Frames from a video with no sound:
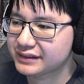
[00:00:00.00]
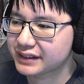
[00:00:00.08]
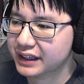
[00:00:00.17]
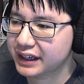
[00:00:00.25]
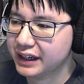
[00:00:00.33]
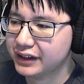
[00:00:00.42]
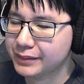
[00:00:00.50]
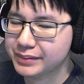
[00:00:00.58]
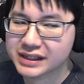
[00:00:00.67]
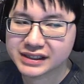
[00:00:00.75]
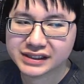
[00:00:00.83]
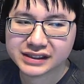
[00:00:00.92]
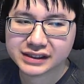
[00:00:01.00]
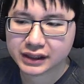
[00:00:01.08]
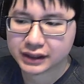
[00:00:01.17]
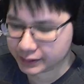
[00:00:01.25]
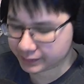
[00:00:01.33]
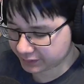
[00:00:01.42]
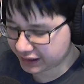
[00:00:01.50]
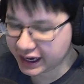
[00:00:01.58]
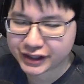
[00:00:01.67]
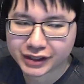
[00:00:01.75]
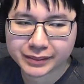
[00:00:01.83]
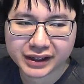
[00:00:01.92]
And you can press the
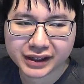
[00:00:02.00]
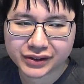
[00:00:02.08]
cancel button